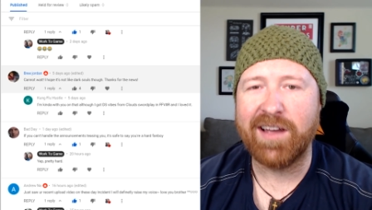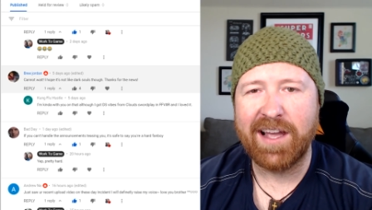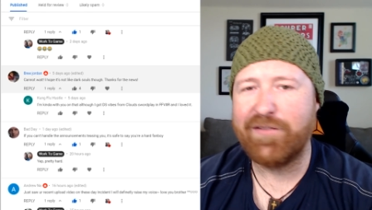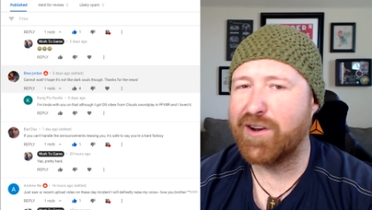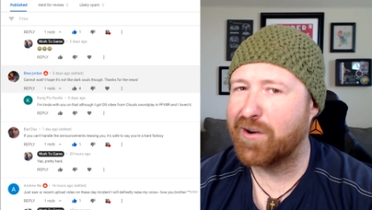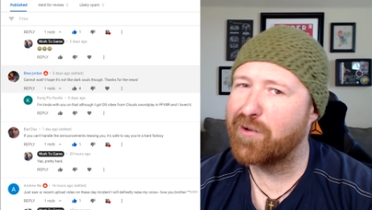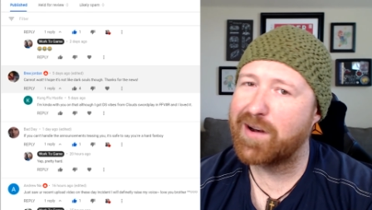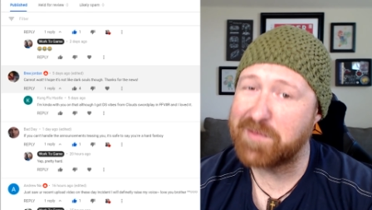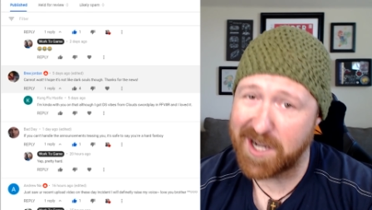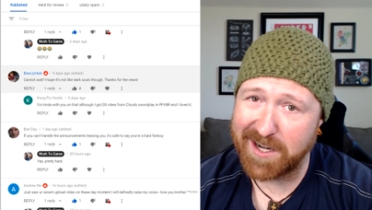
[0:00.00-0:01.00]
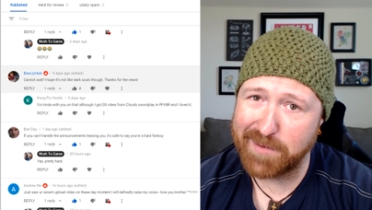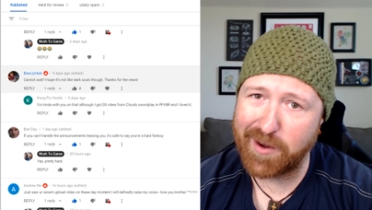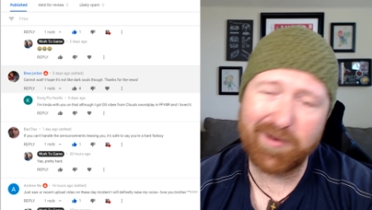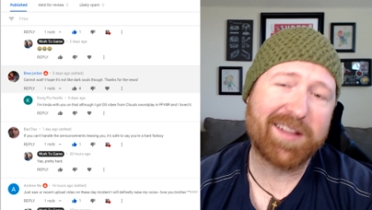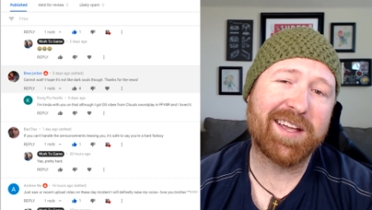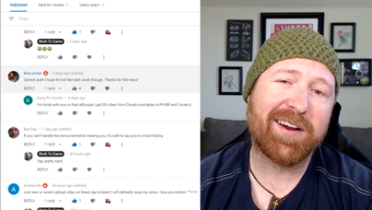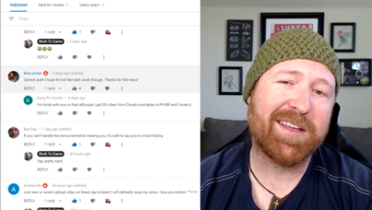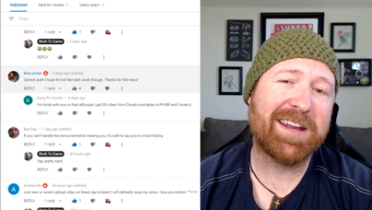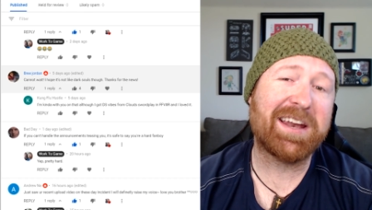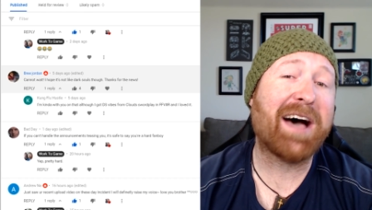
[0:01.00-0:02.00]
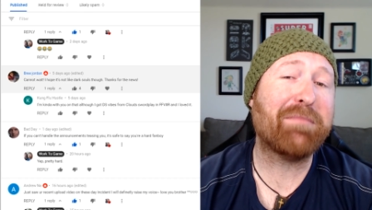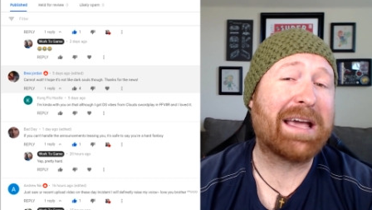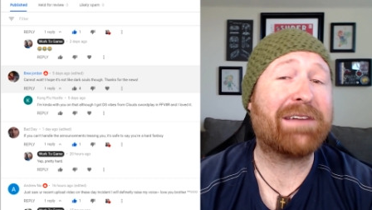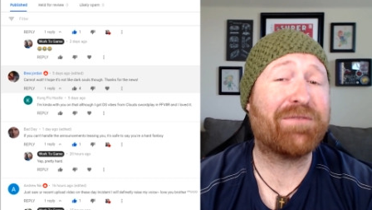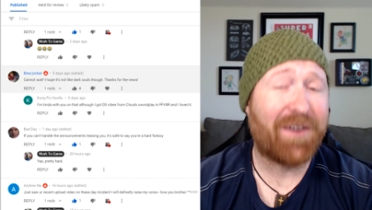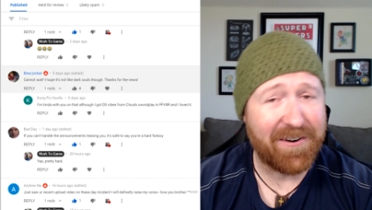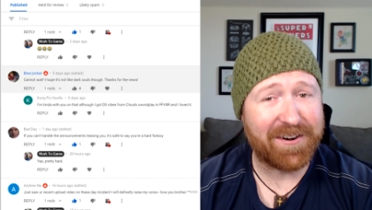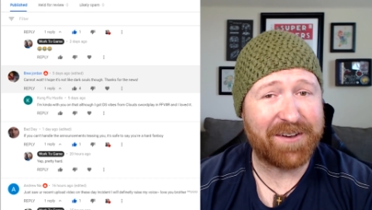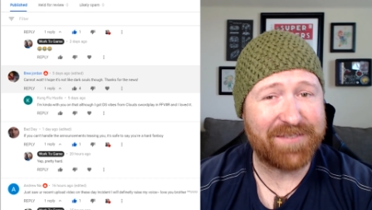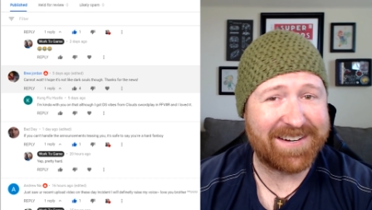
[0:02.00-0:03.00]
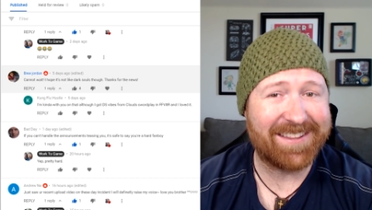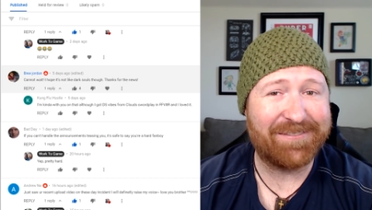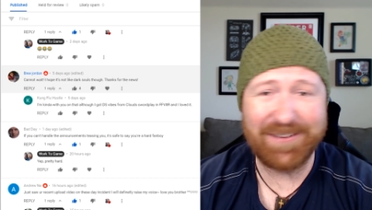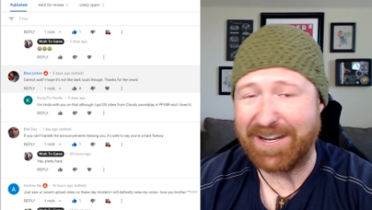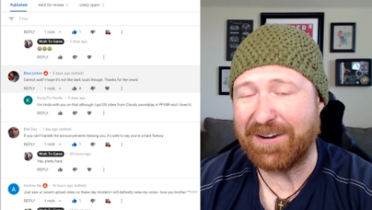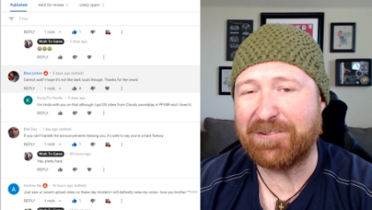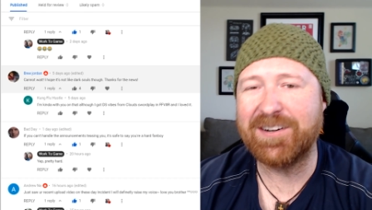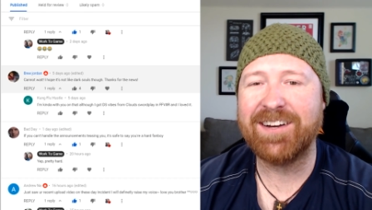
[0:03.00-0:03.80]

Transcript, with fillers: If you don't know what I'm talking about right there, you did not make it far enough into the video.